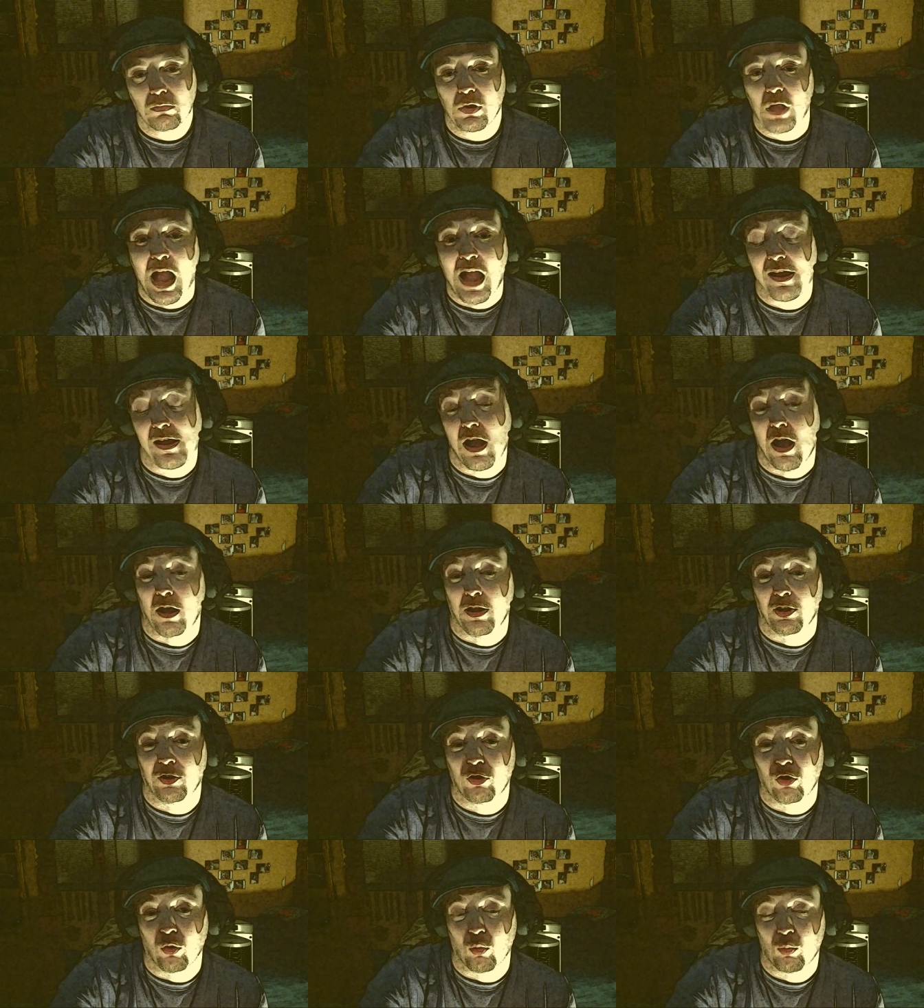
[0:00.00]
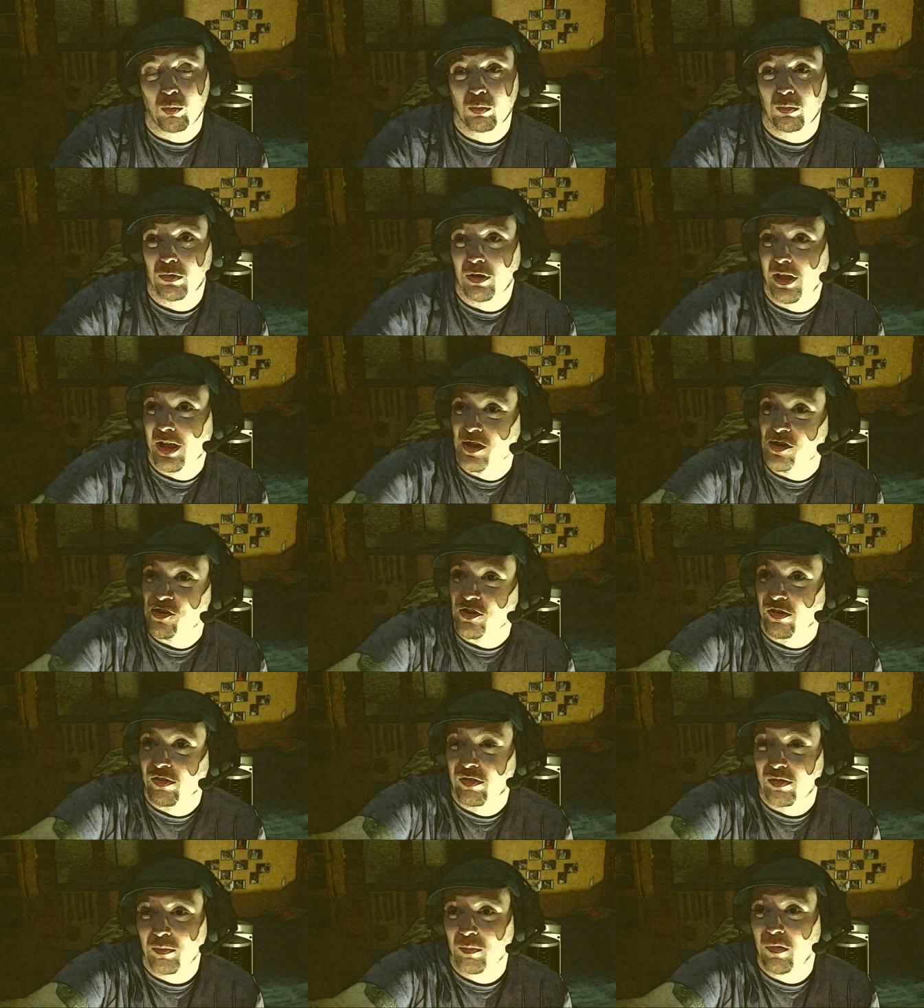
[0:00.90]
iconic too. And
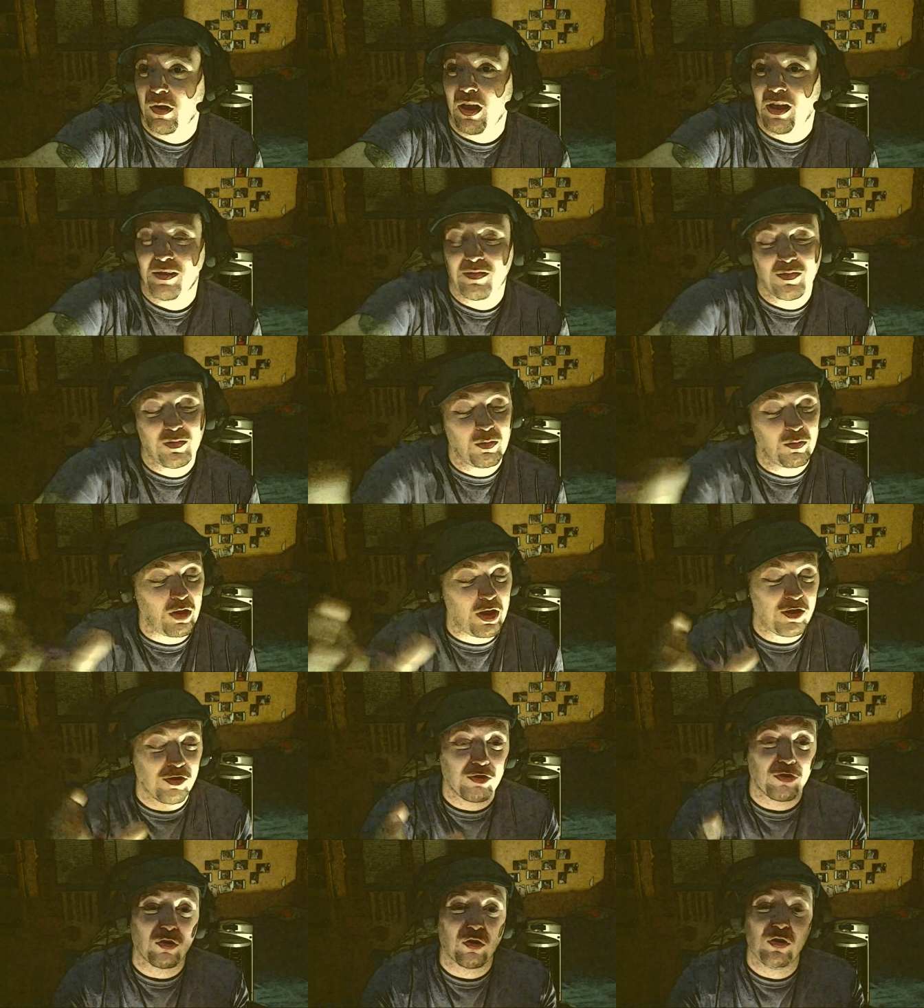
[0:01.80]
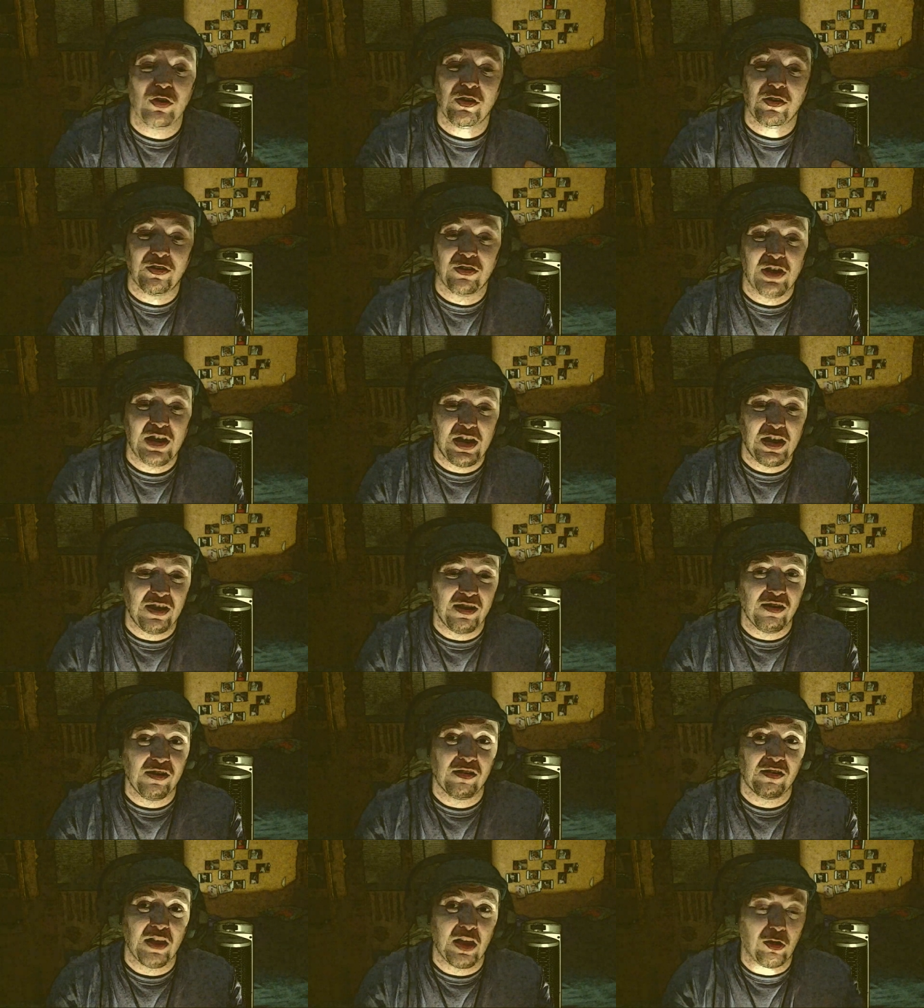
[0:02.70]
just, in certain
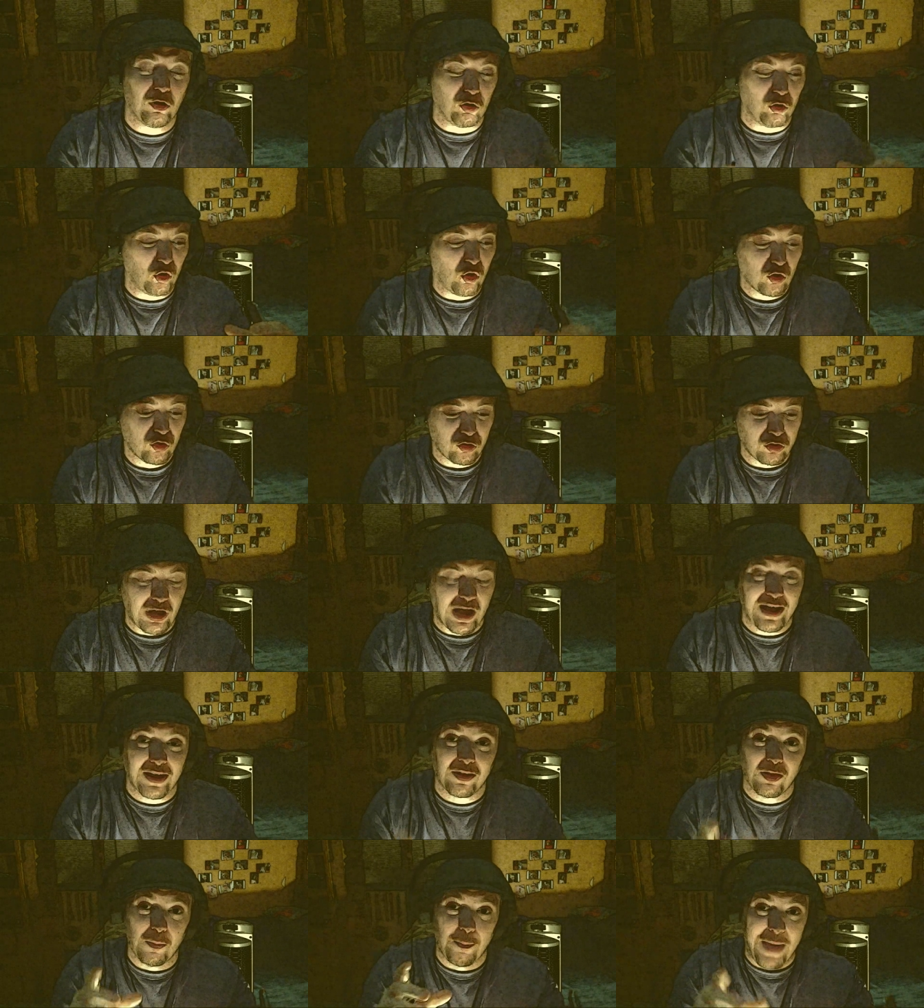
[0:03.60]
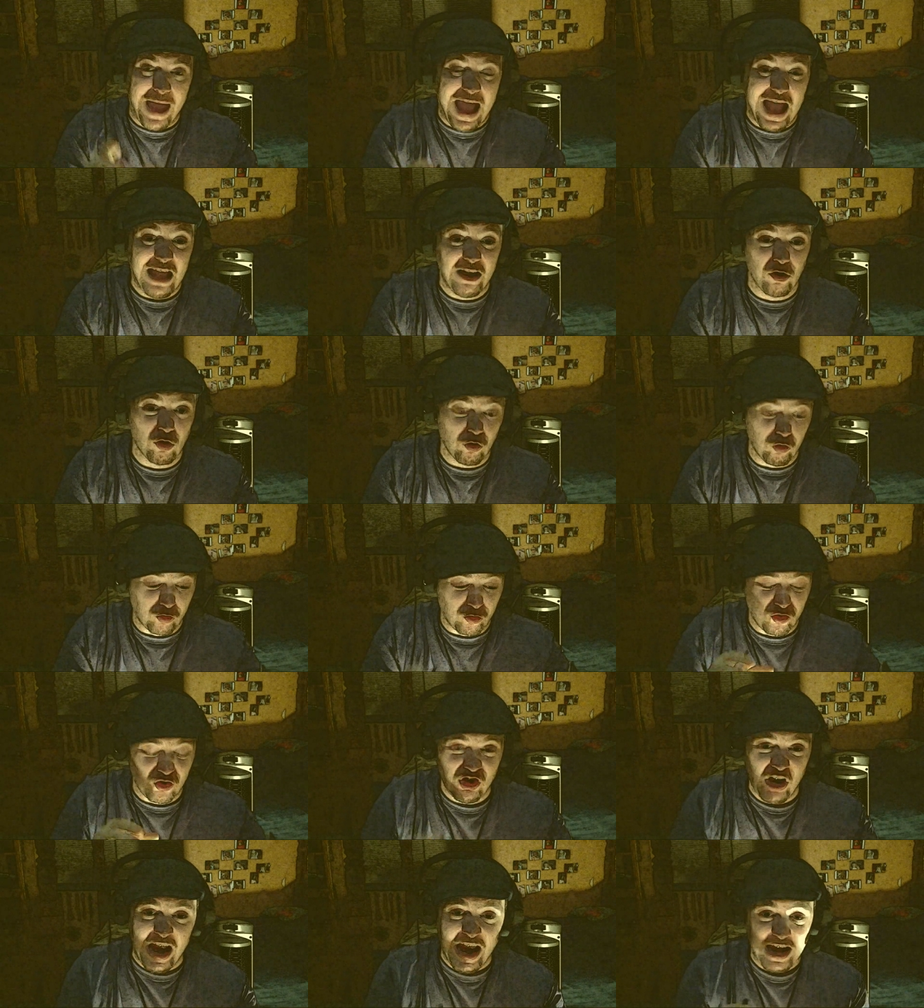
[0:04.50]
scenes, it looks like the patterns
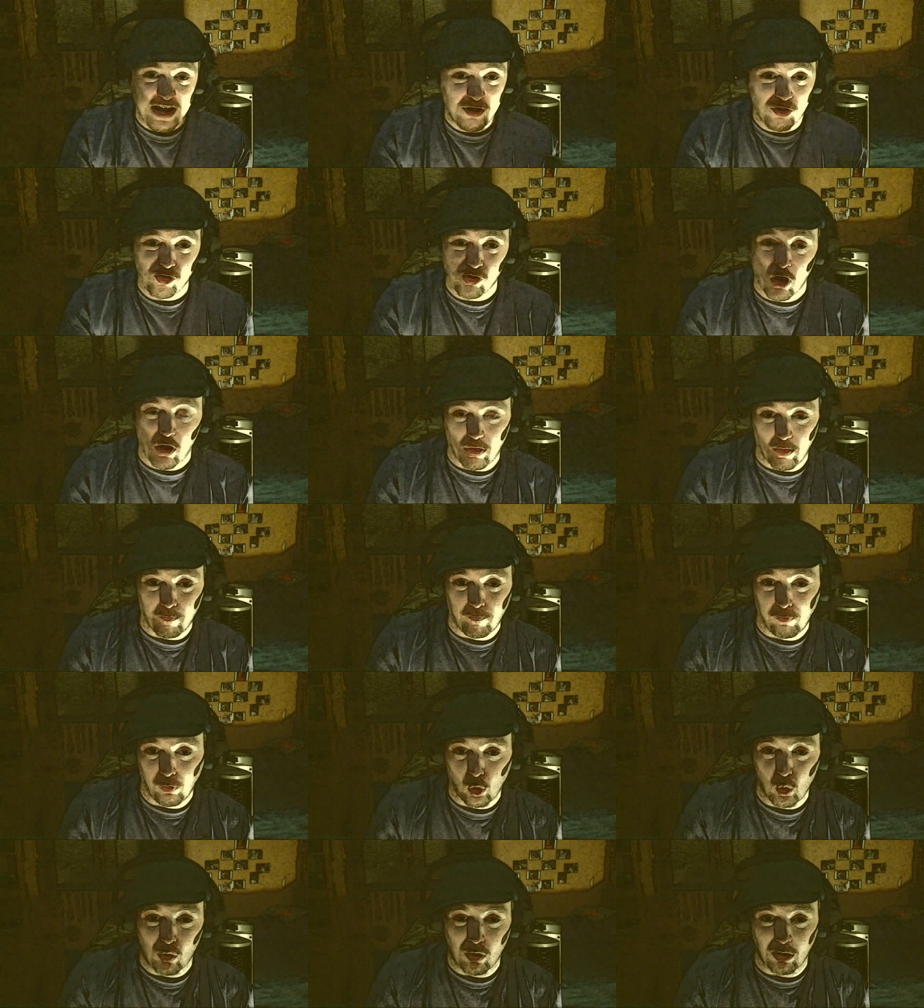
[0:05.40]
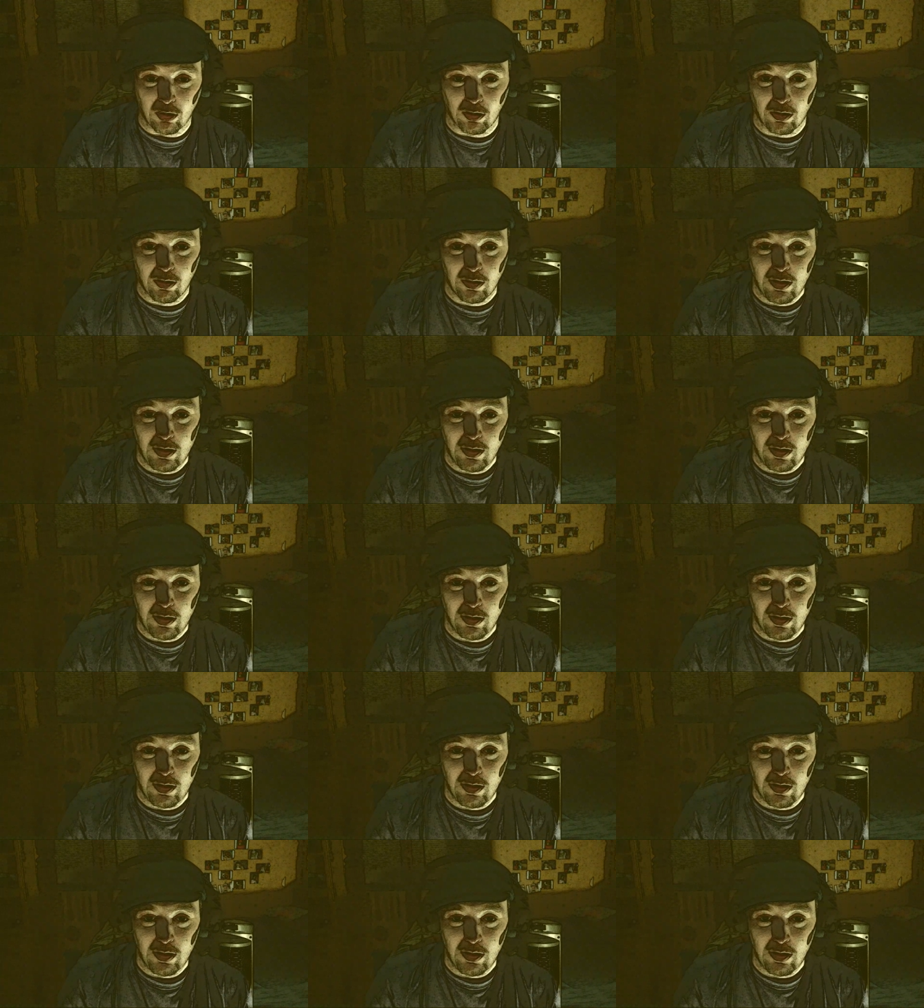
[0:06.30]
change on the floor.